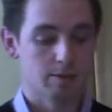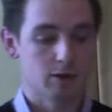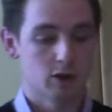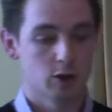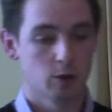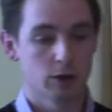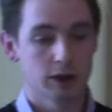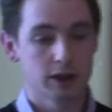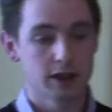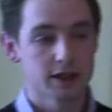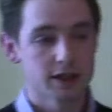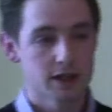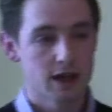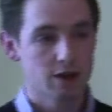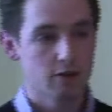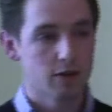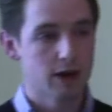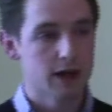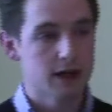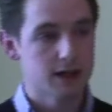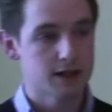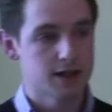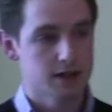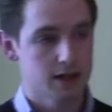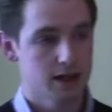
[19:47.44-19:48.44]
So what does that
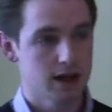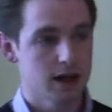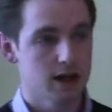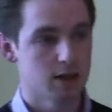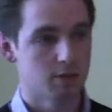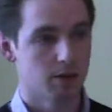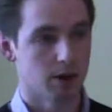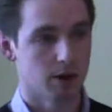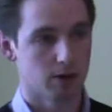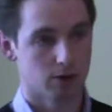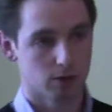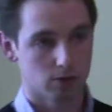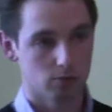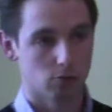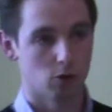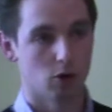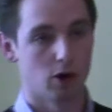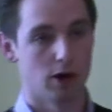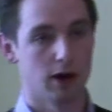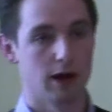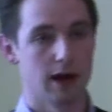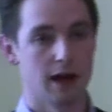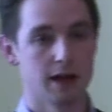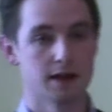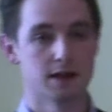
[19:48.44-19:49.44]
really say about
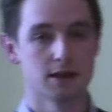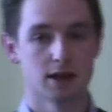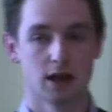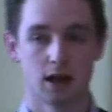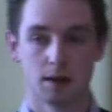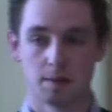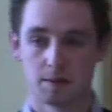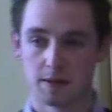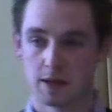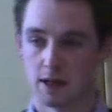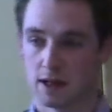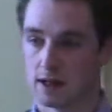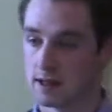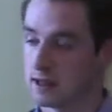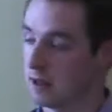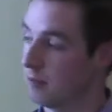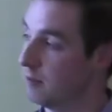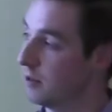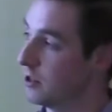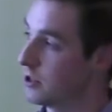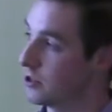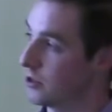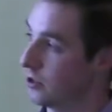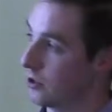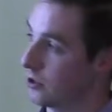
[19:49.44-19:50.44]
royal landscapes and
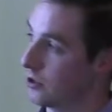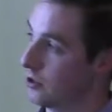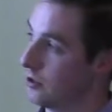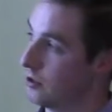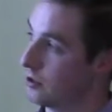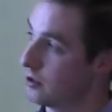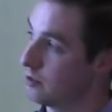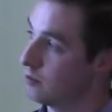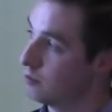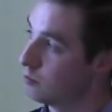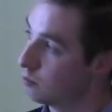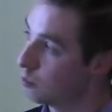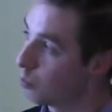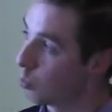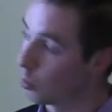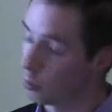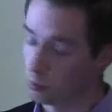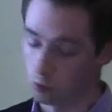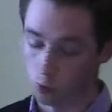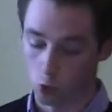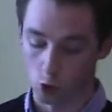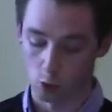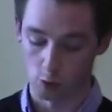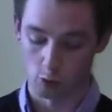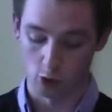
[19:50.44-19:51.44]
assembly structures
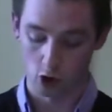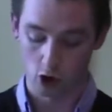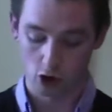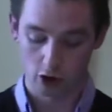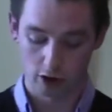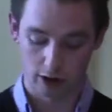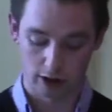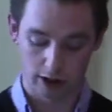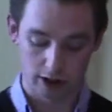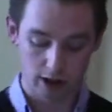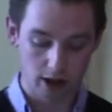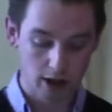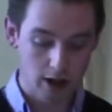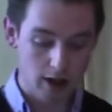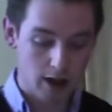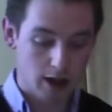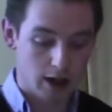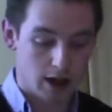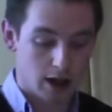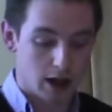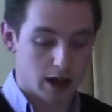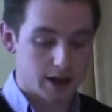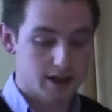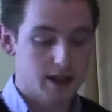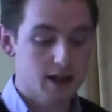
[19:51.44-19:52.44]
more broadly?
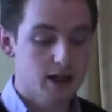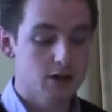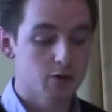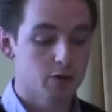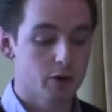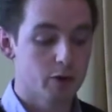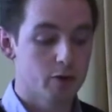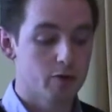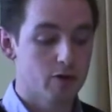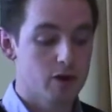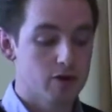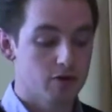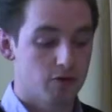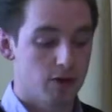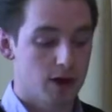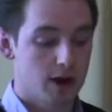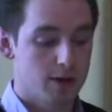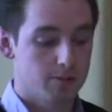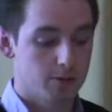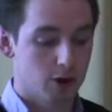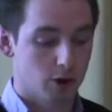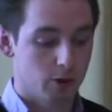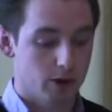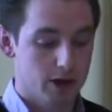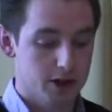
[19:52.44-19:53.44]
I think if we
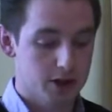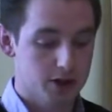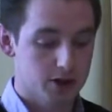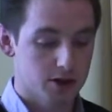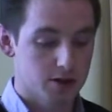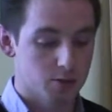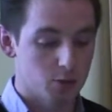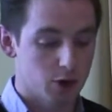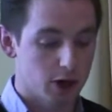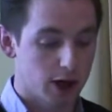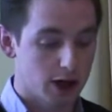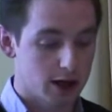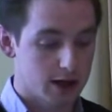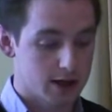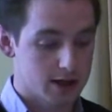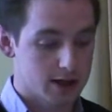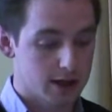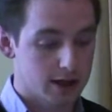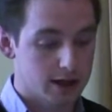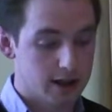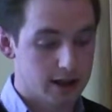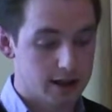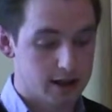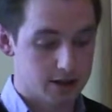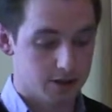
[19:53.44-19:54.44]
reframe the question, we get a
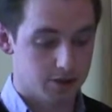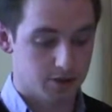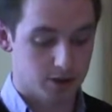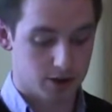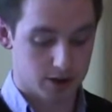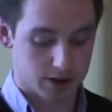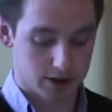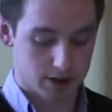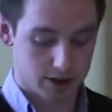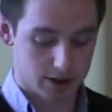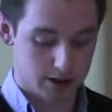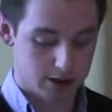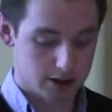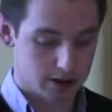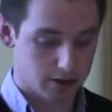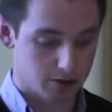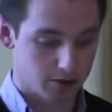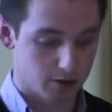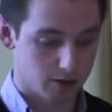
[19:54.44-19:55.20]
slightly different